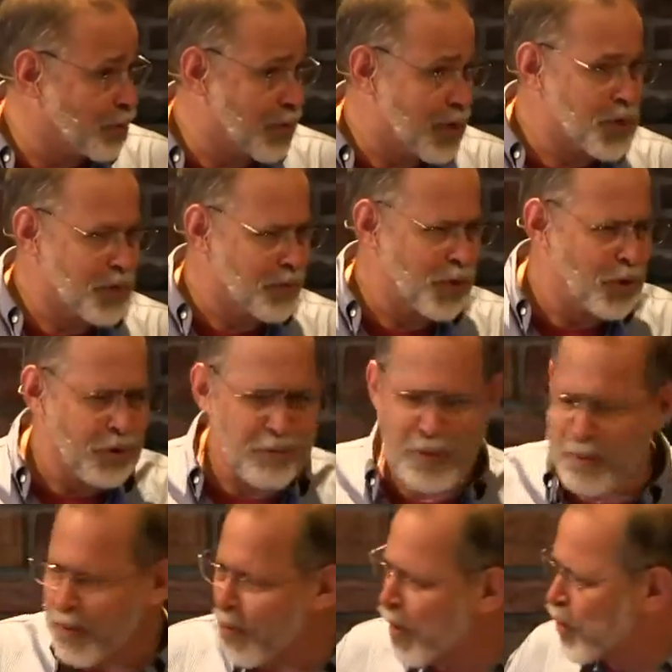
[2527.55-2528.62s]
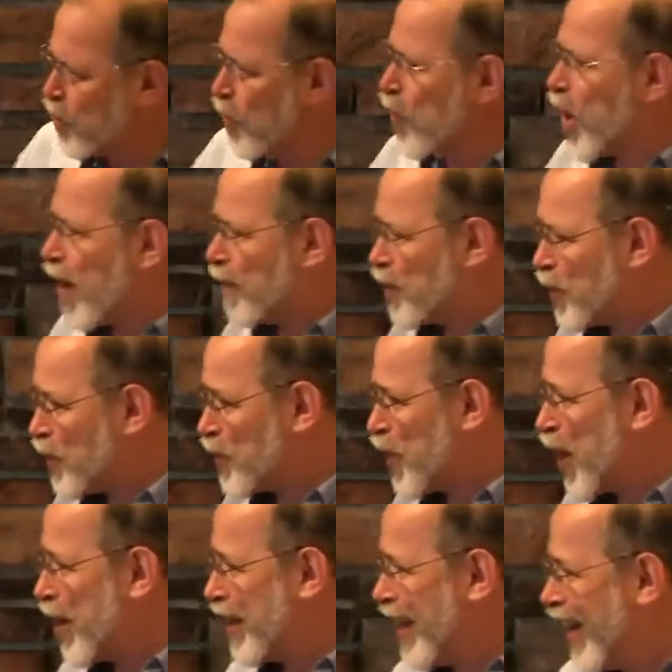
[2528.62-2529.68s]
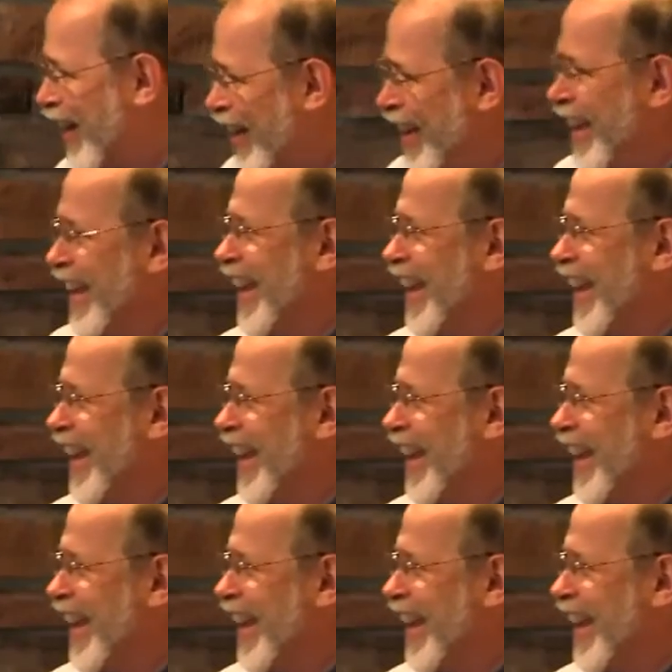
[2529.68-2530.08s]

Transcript: for those of you who remember what truant officers are, you know.